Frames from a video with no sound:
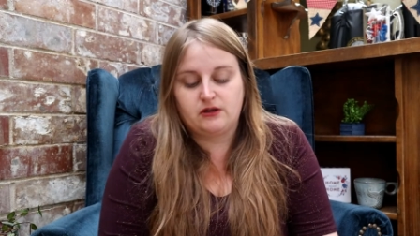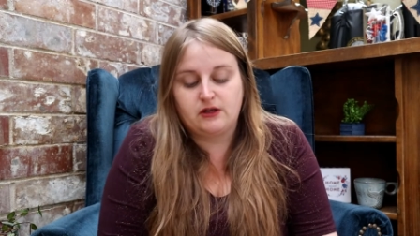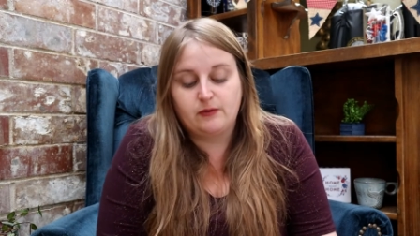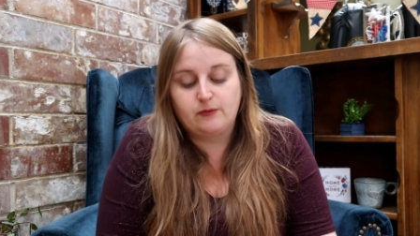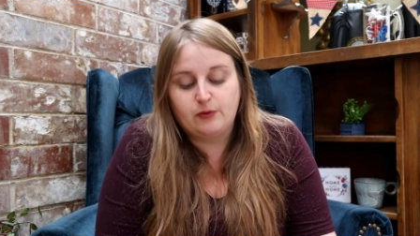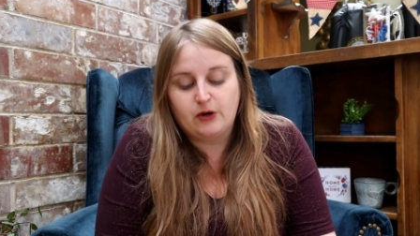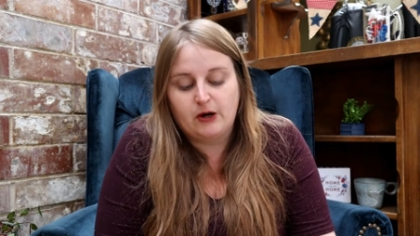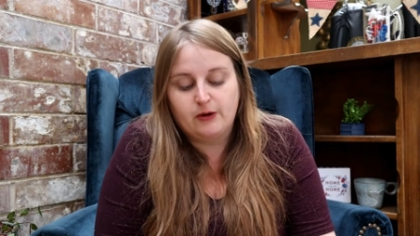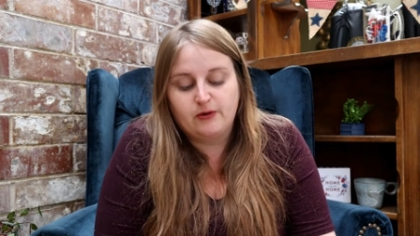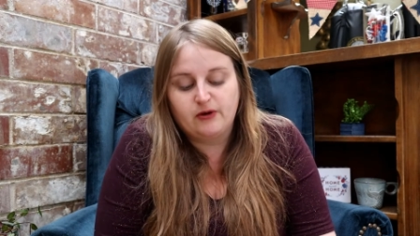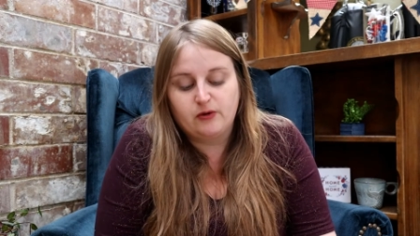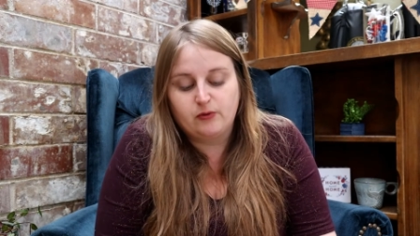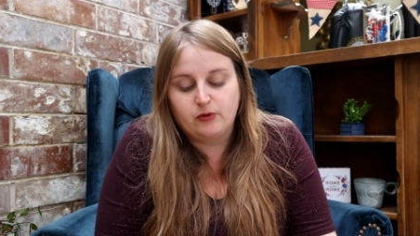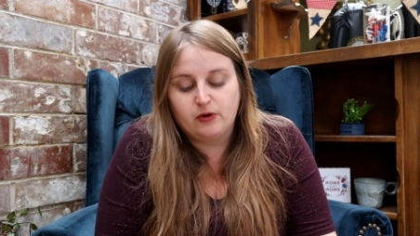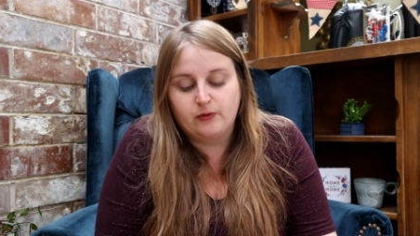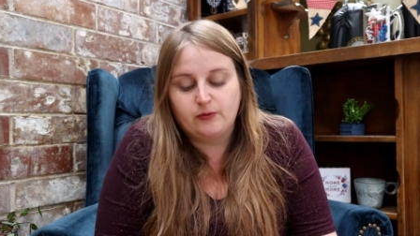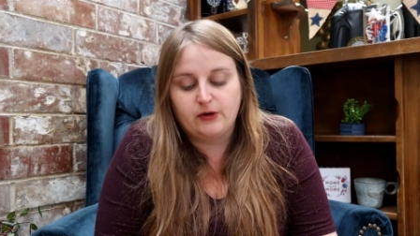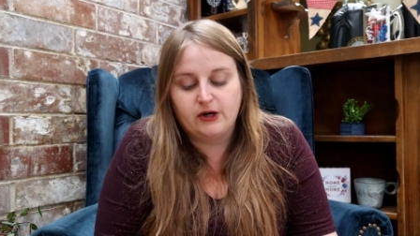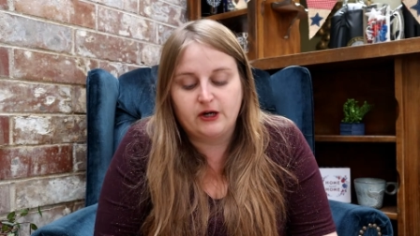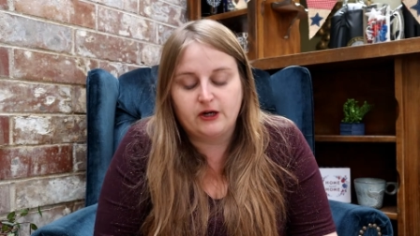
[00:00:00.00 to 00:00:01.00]
They probably
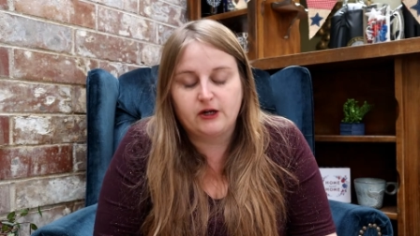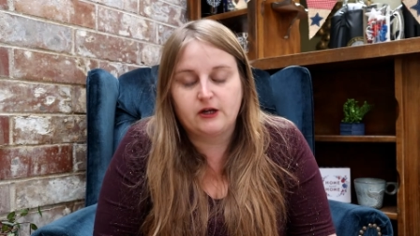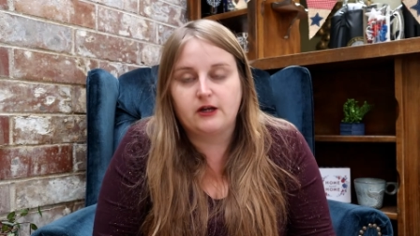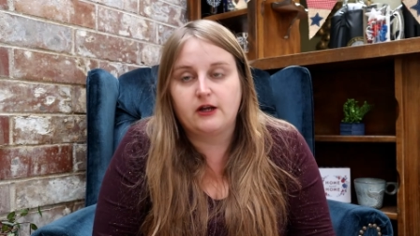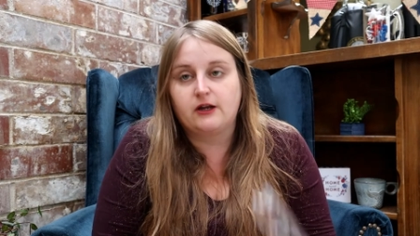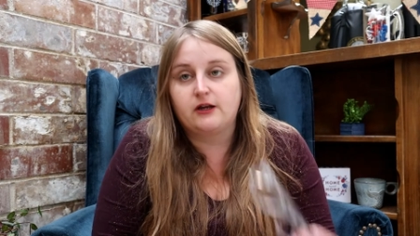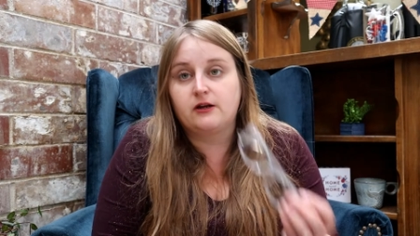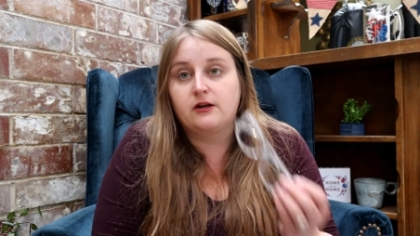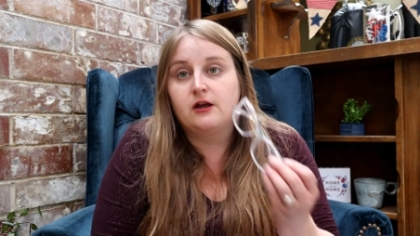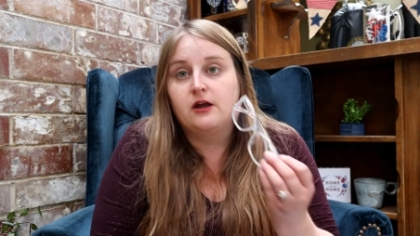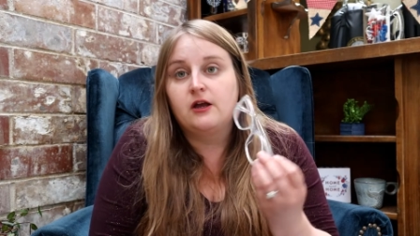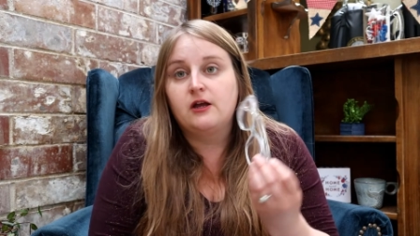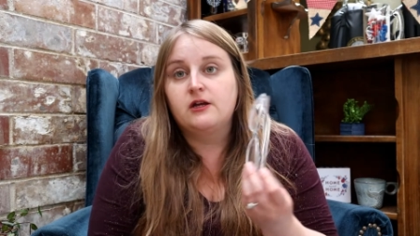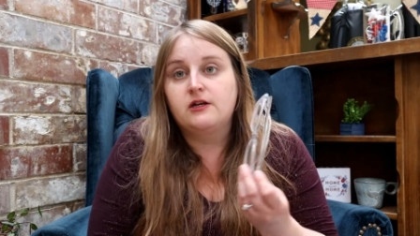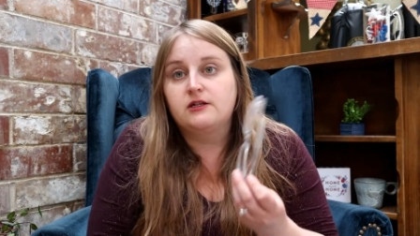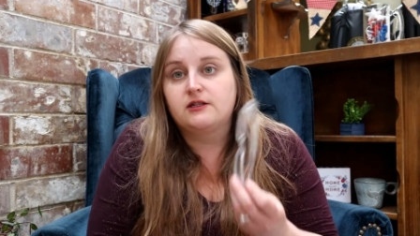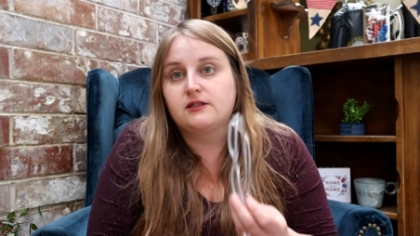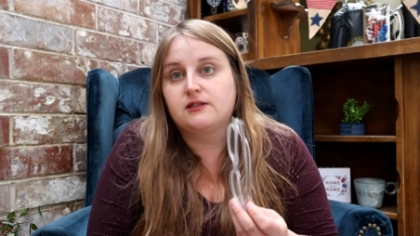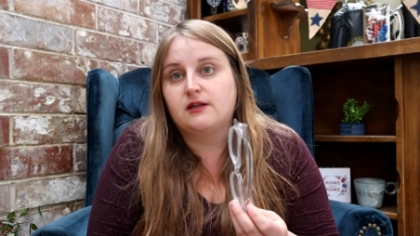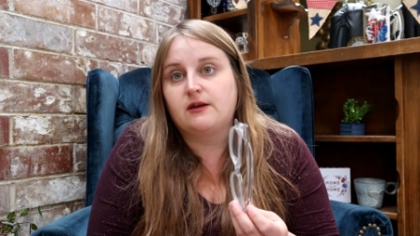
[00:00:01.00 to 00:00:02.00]
will break again
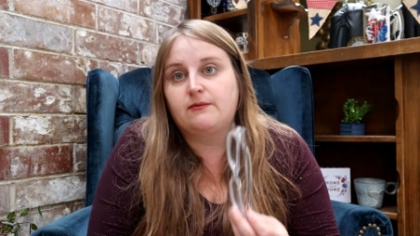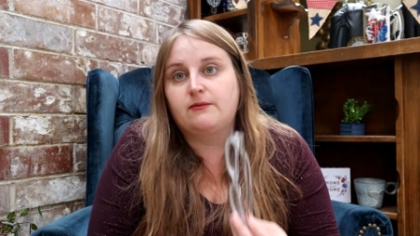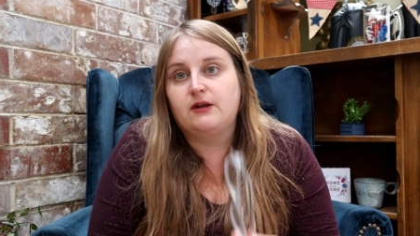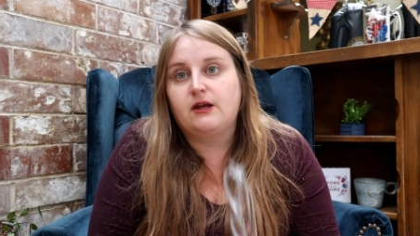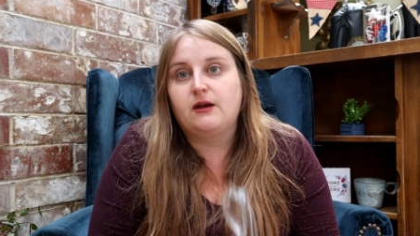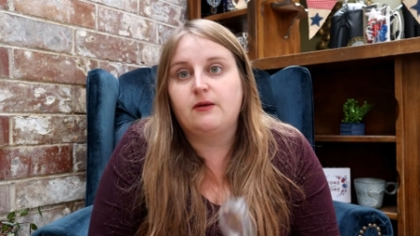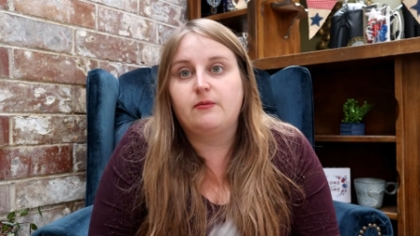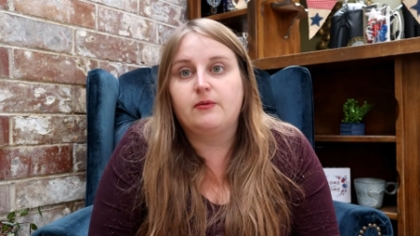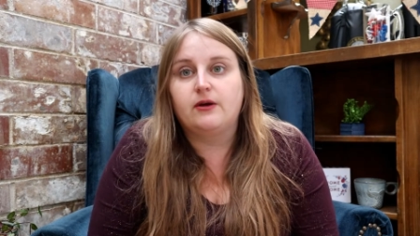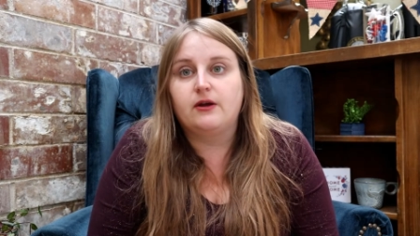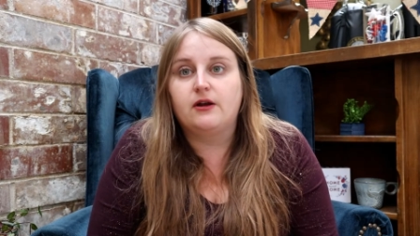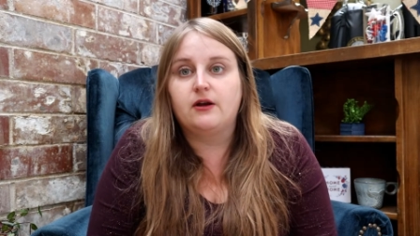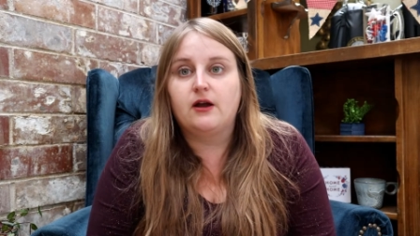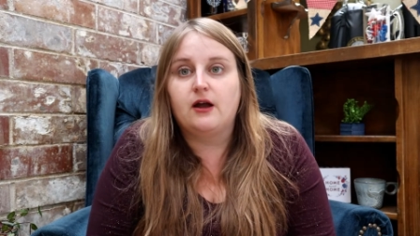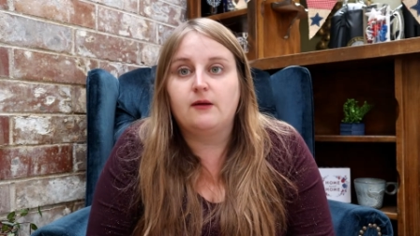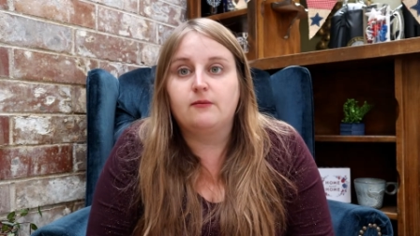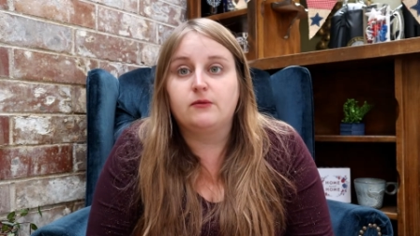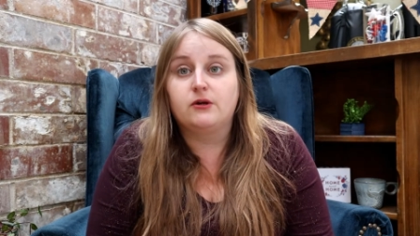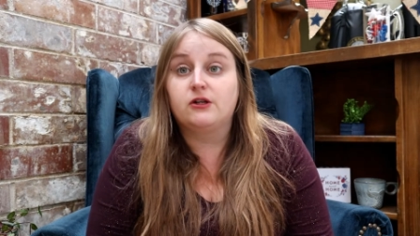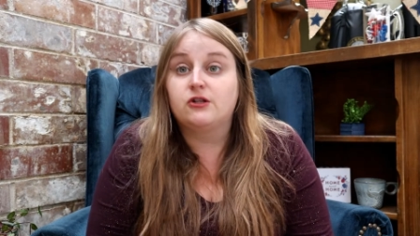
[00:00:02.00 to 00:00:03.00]
someday, but
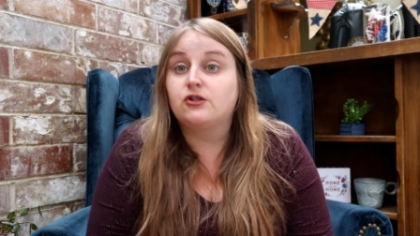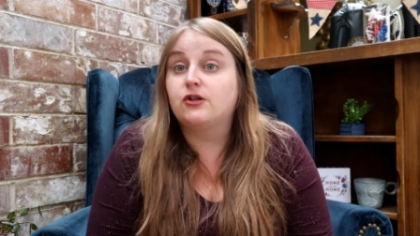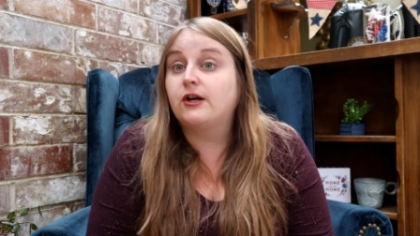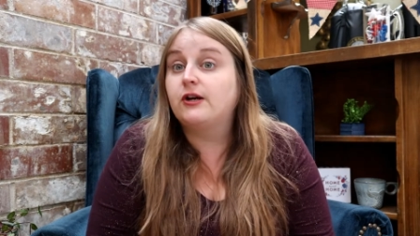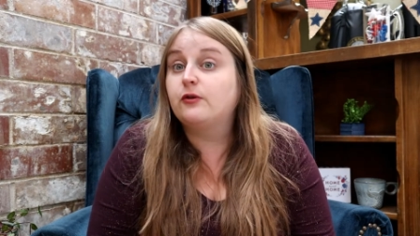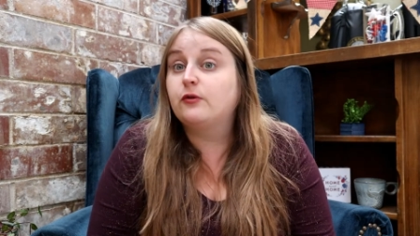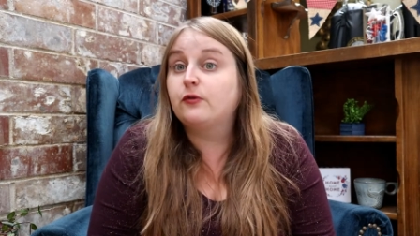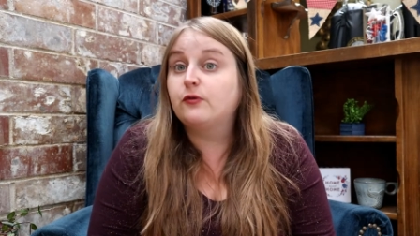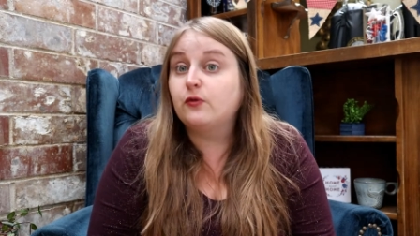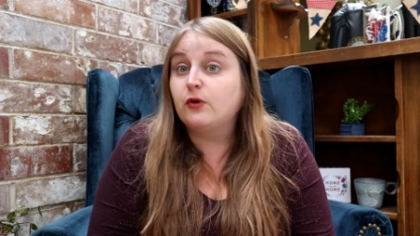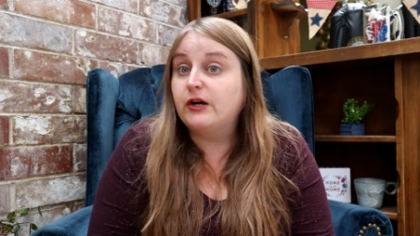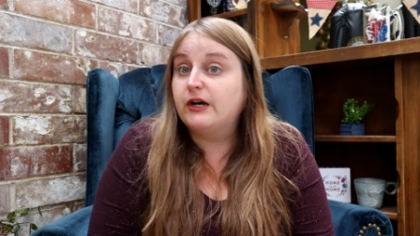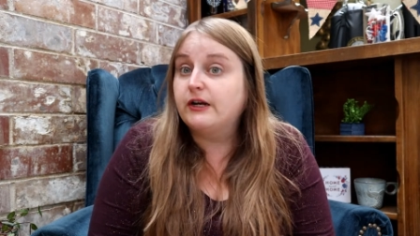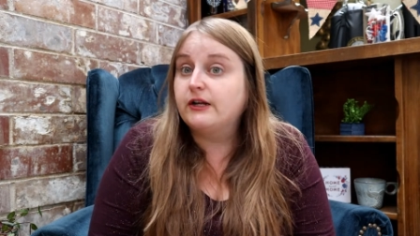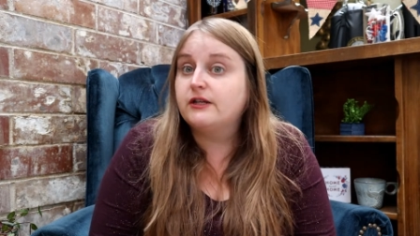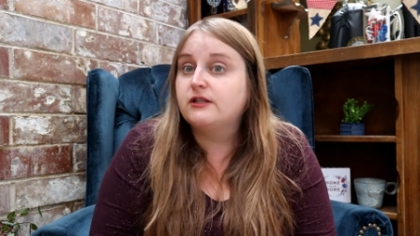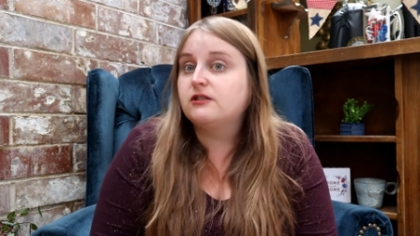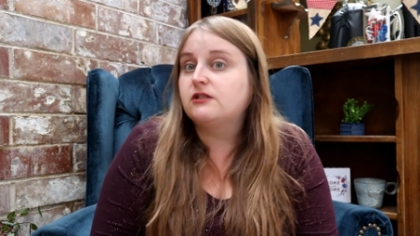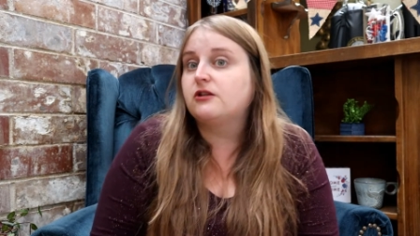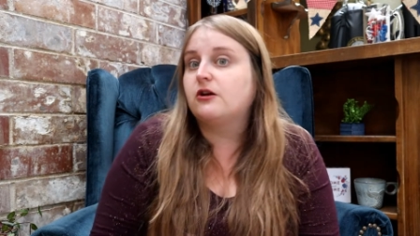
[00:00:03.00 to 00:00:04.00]
I'm going to try to avoid it.